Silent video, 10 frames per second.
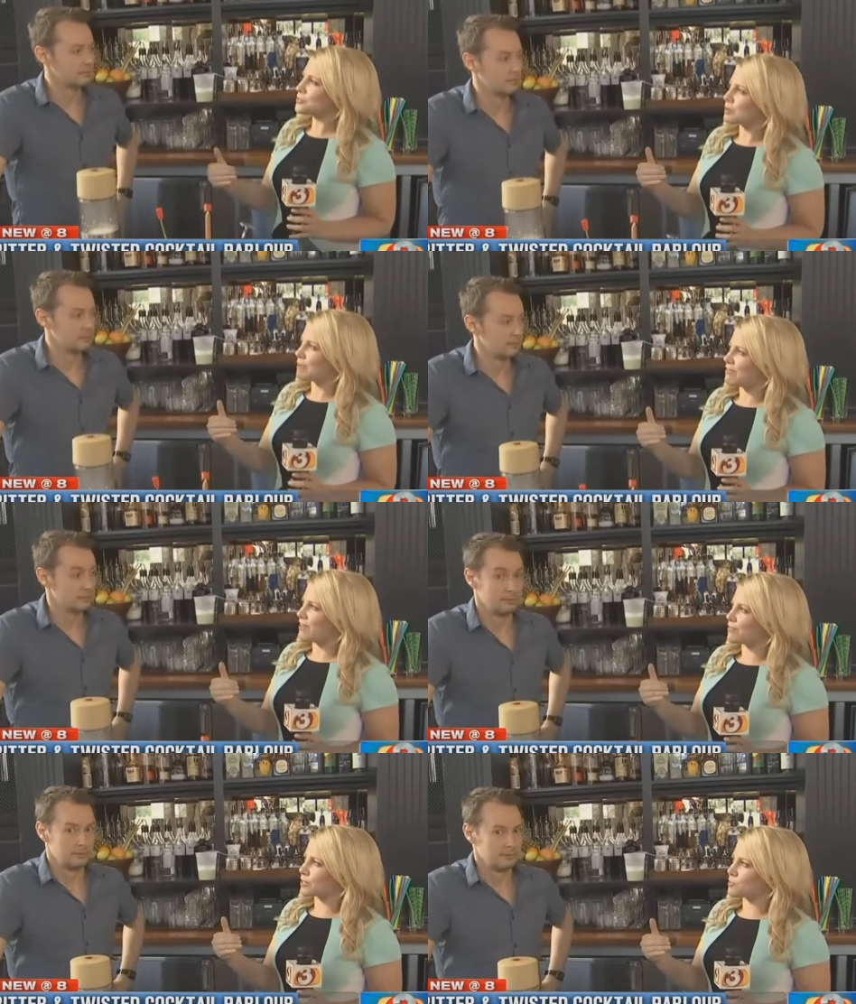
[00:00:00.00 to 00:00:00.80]
Speaker 1: this is one of my
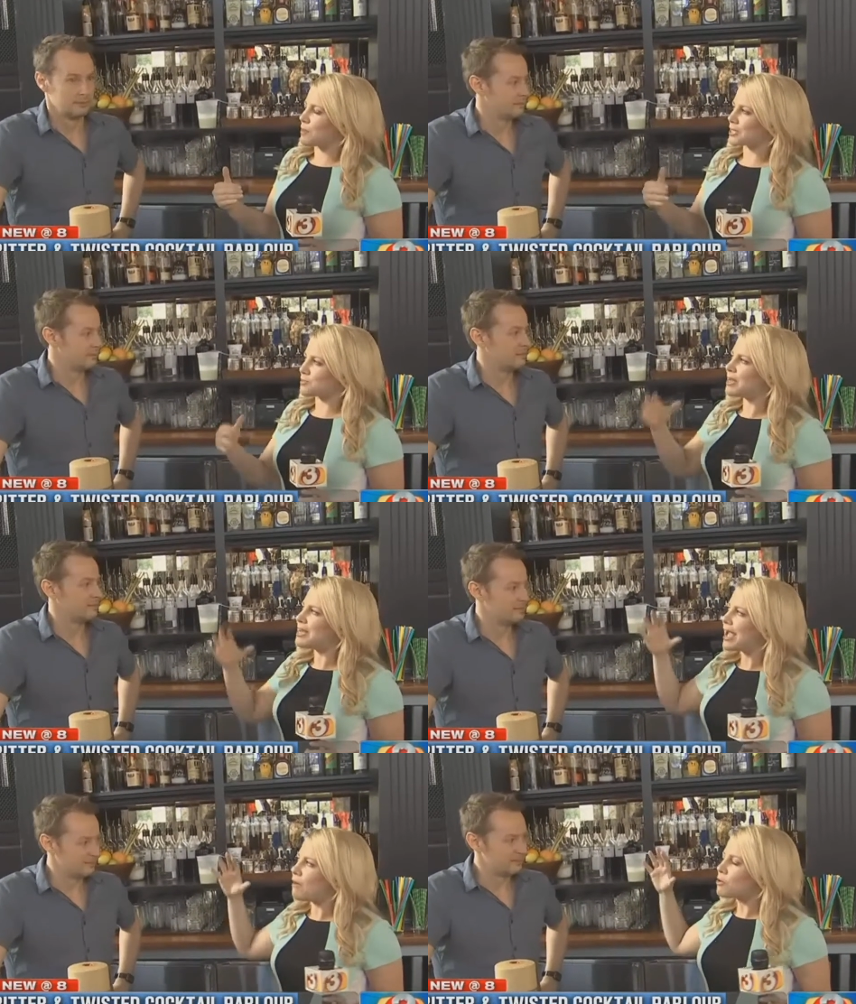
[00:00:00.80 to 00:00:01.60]
favorite spots,
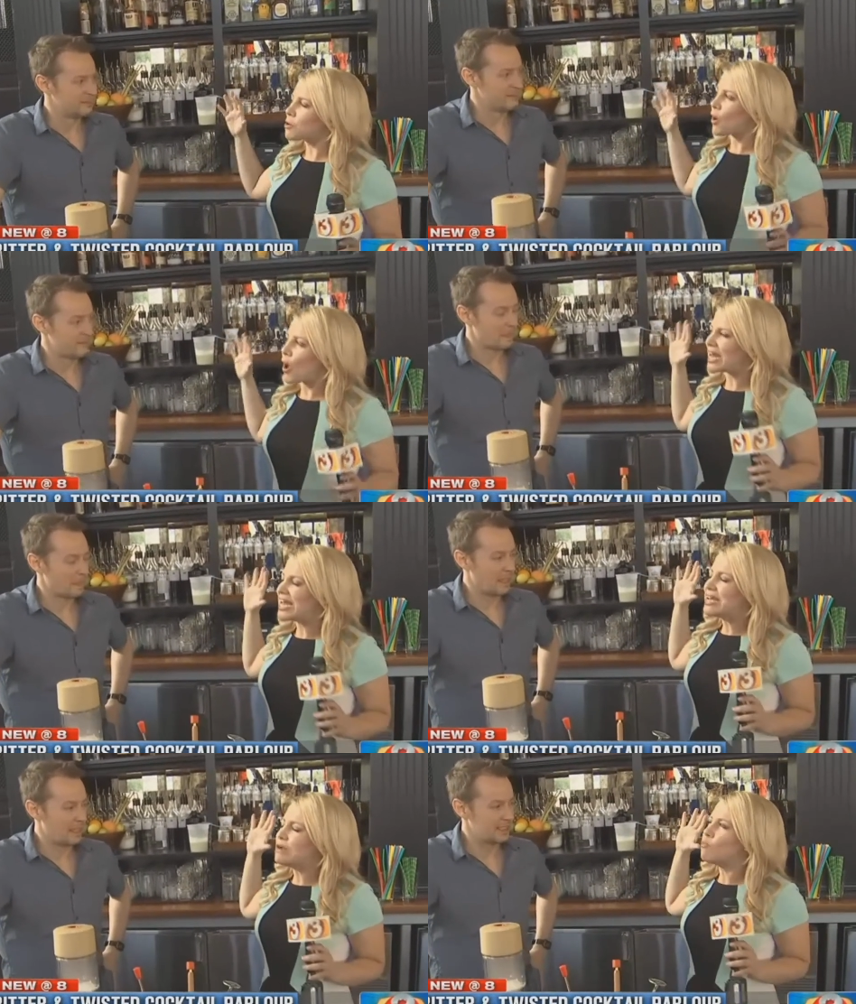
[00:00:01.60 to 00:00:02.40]
but now you're on
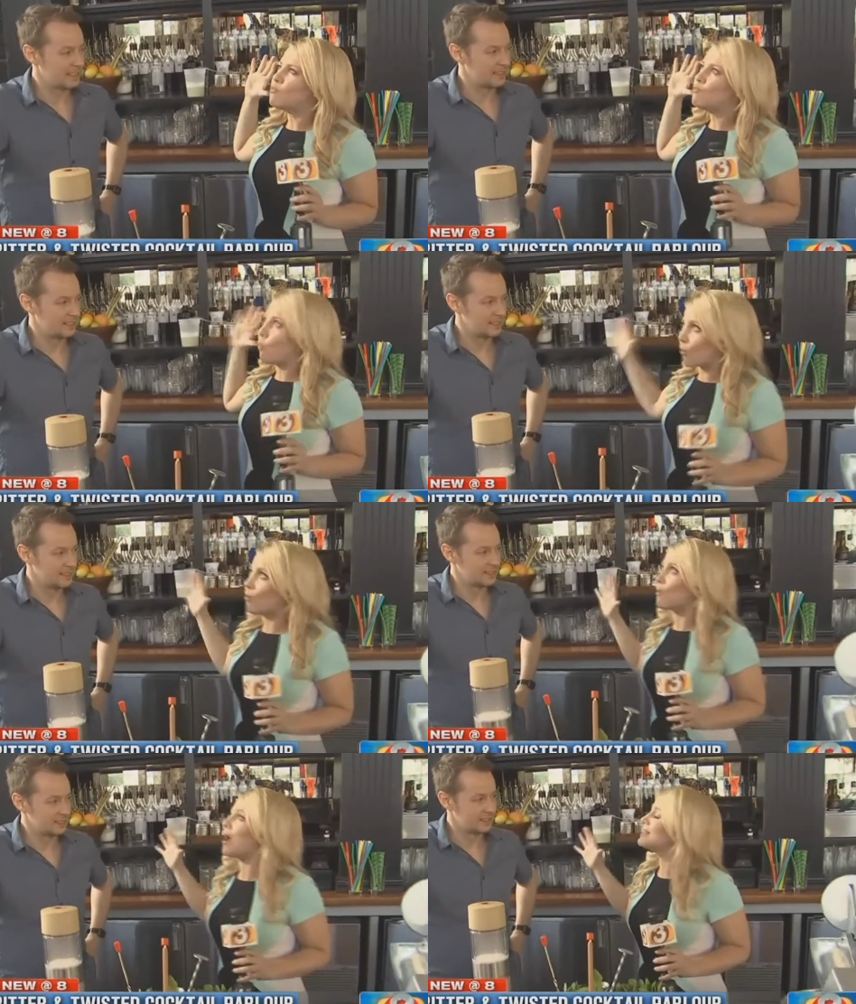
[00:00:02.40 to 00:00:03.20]
a
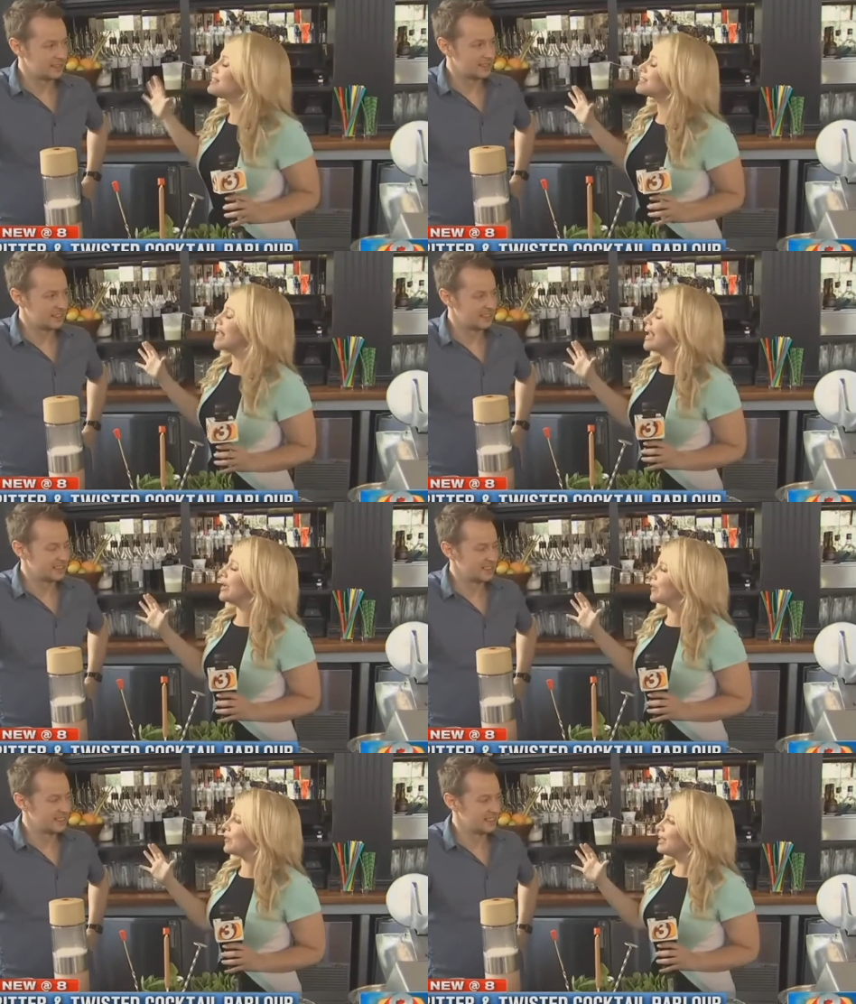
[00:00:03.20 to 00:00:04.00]
worldwide
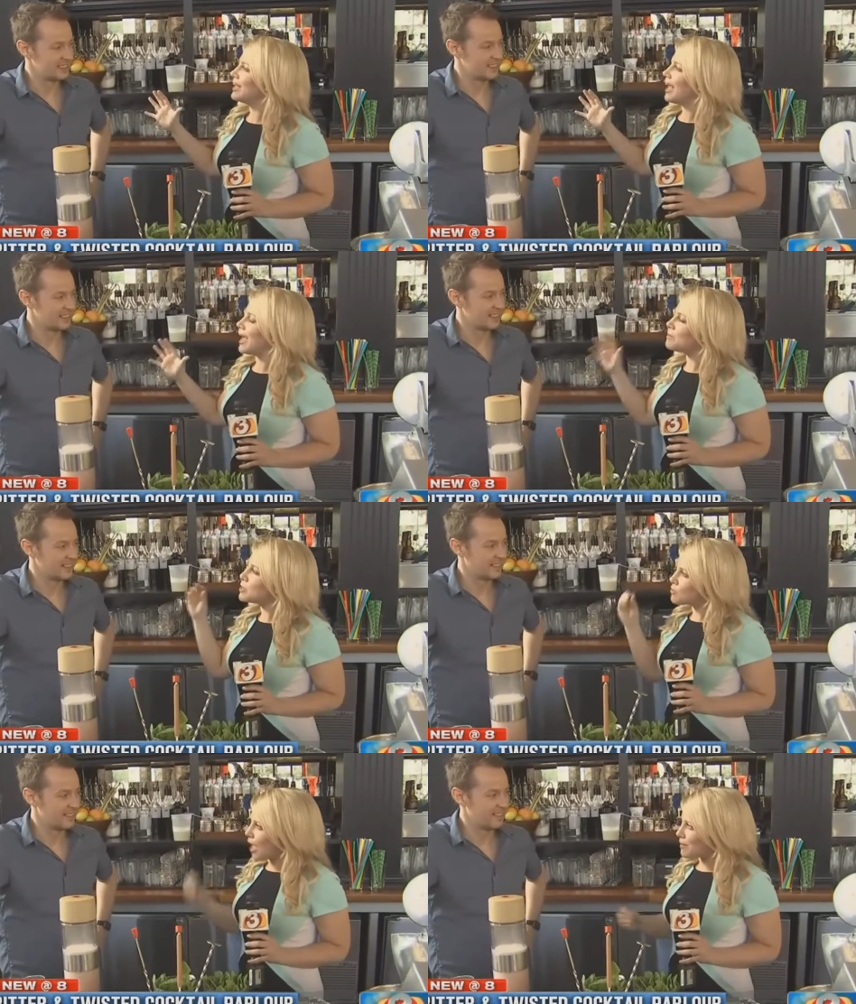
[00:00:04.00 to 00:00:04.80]
scale. I
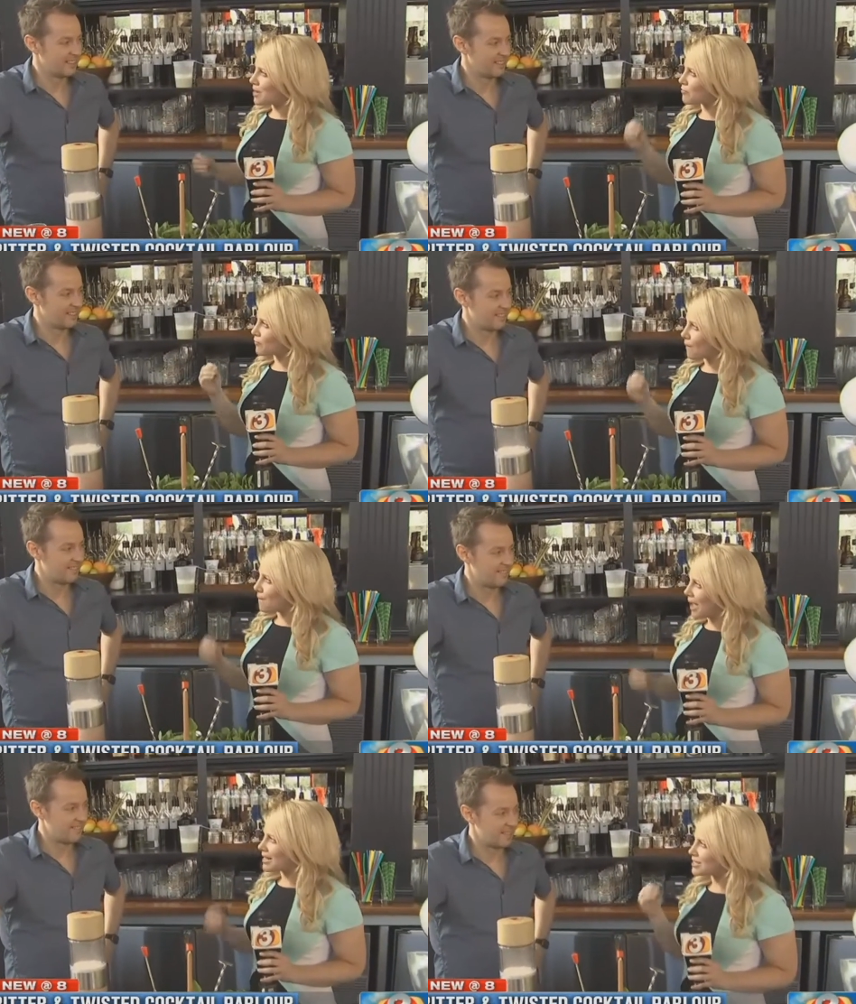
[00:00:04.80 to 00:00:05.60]
mean, you're nominated for
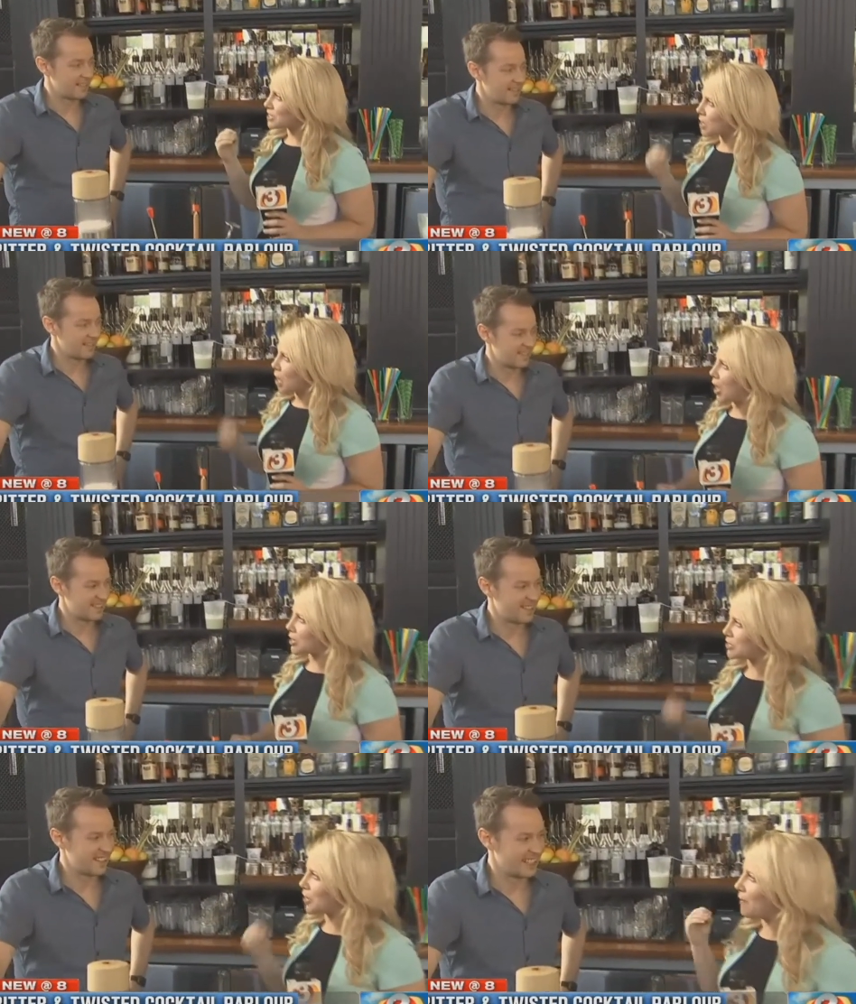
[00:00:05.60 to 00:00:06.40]
Best
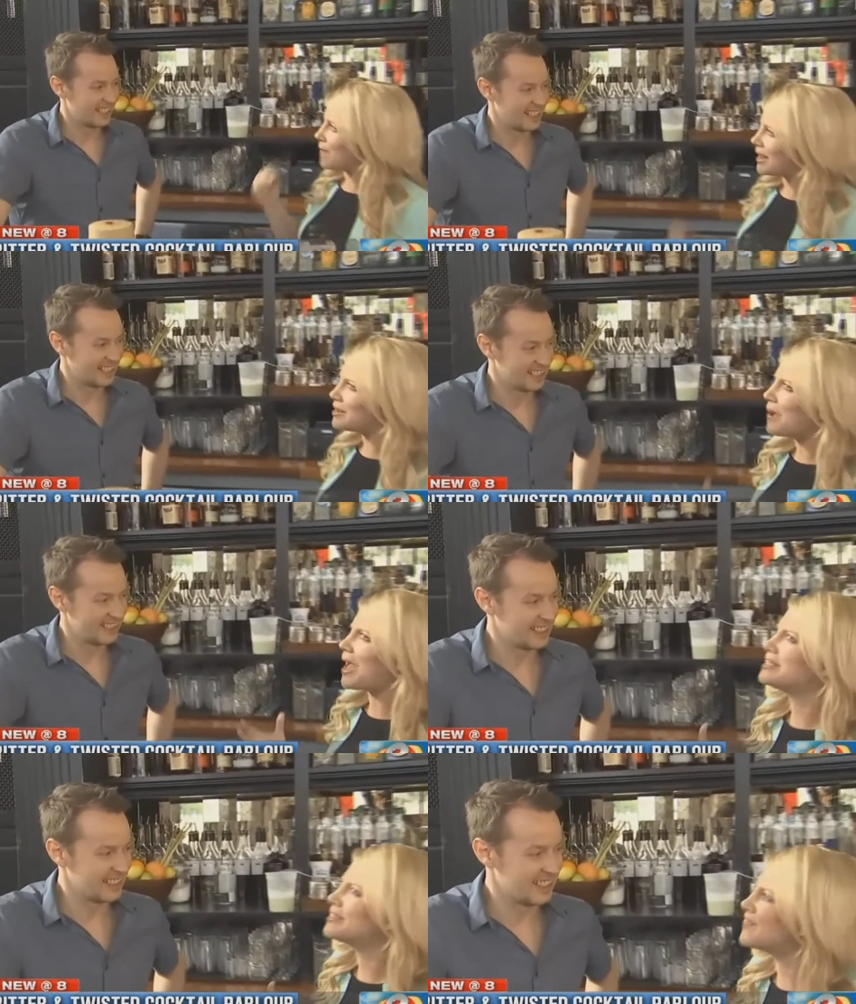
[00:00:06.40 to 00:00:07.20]
Cocktail Menu.
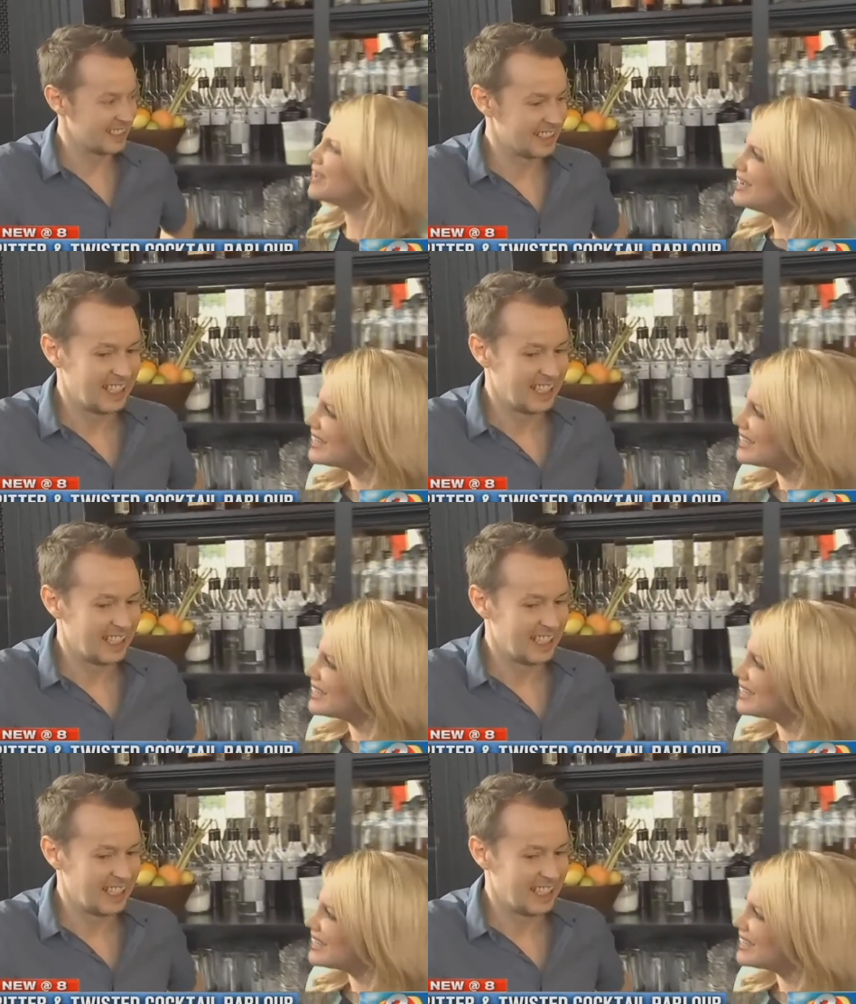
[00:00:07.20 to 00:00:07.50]
How does it